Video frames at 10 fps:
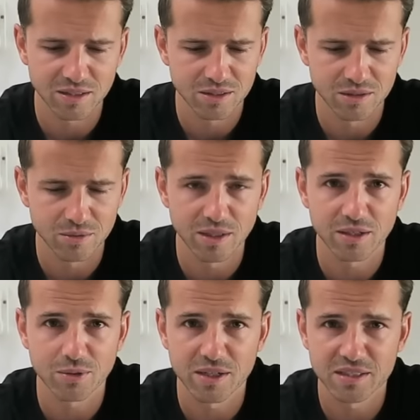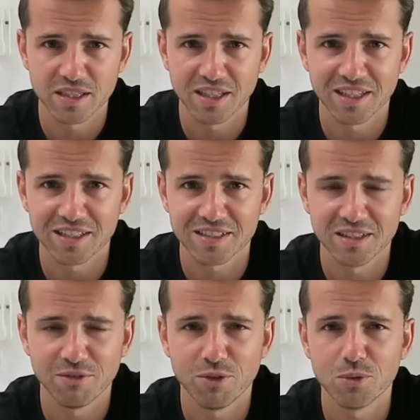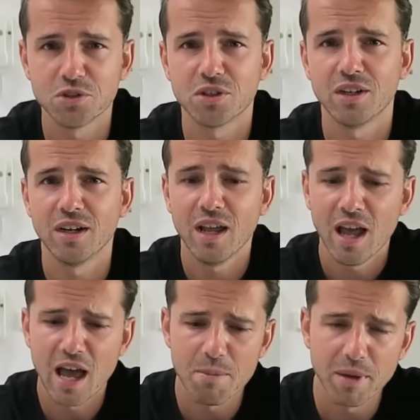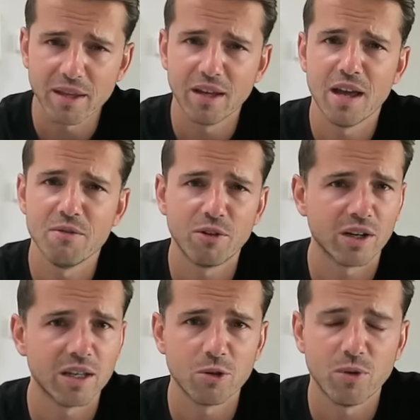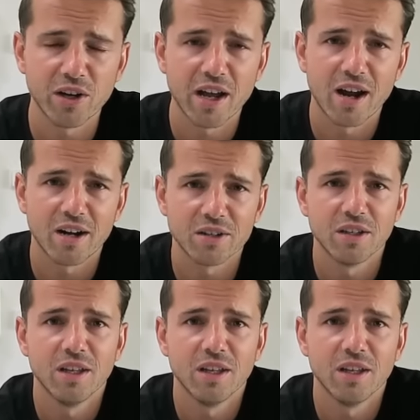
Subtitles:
doing crazy things in the future and working very hard.